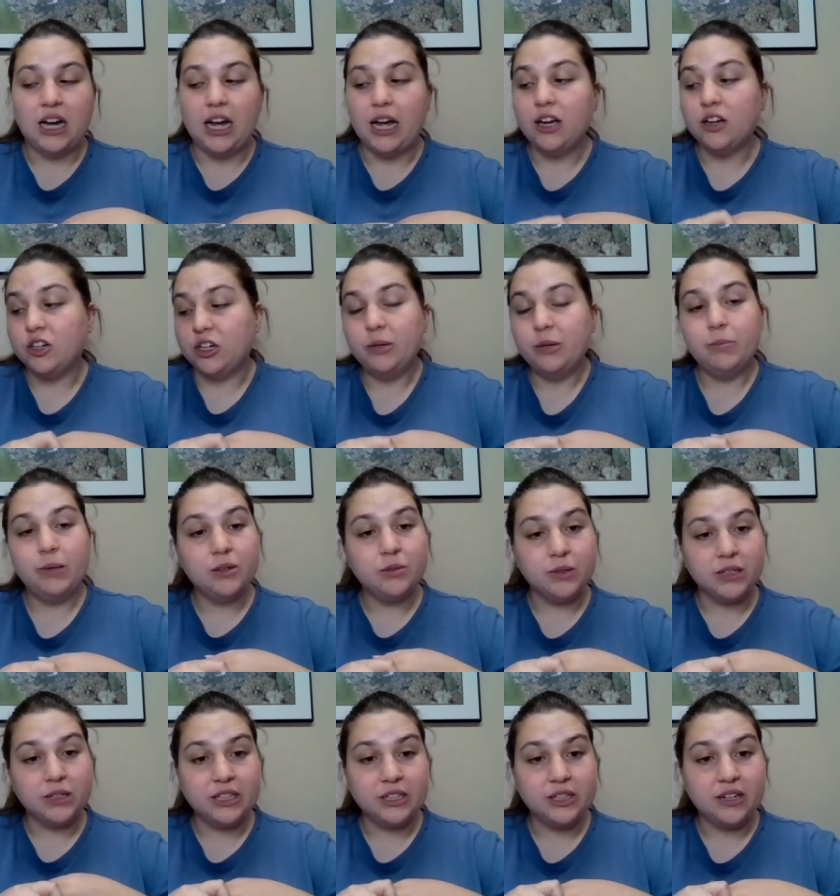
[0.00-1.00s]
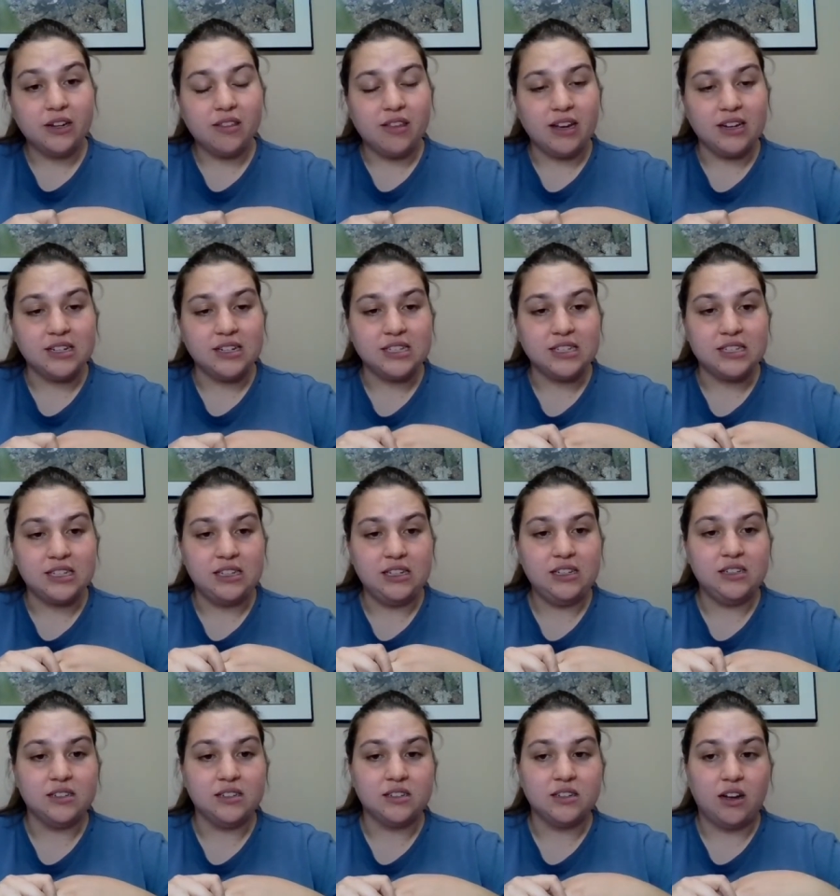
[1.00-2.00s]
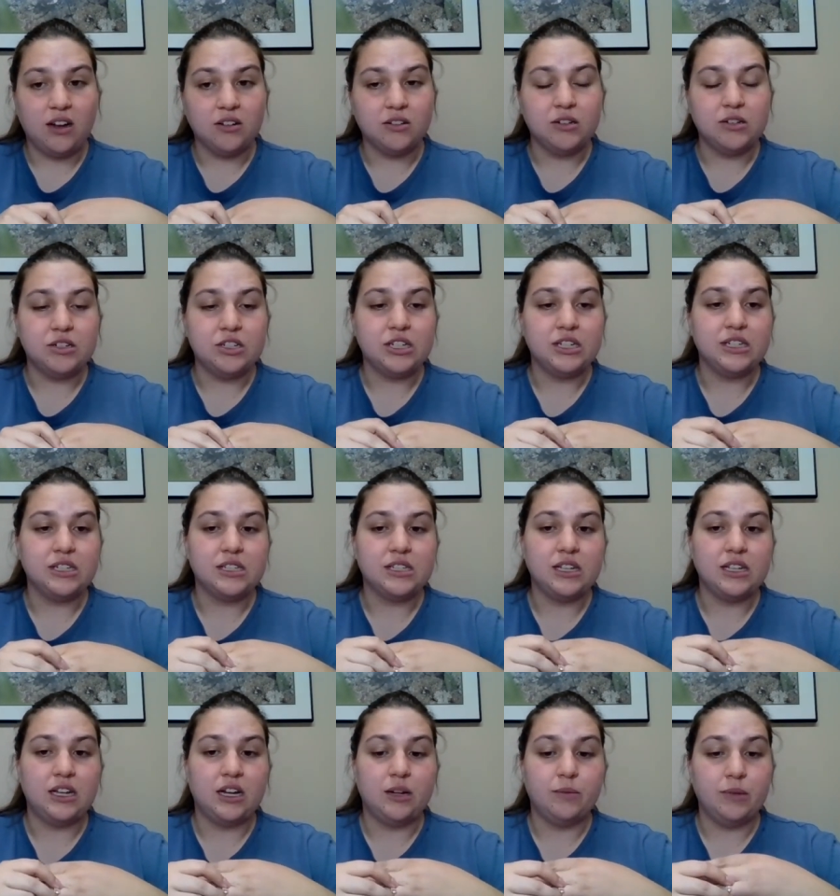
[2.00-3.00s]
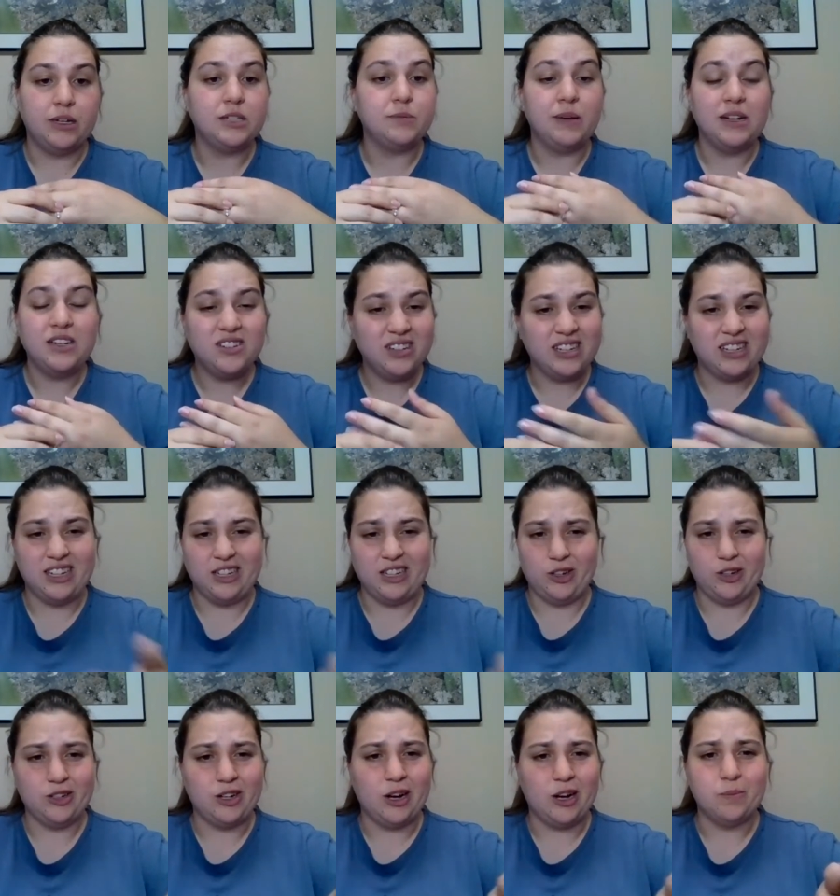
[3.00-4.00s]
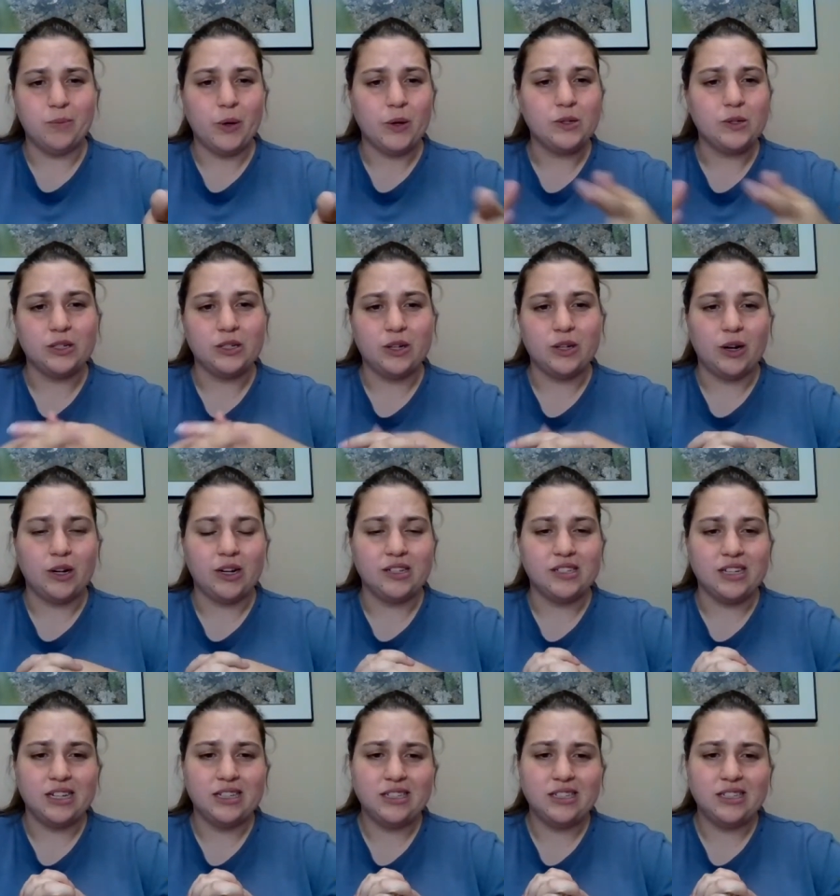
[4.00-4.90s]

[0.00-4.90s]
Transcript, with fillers: it could be a really good thing to see cockroaches, um, especially in your compost and gardens.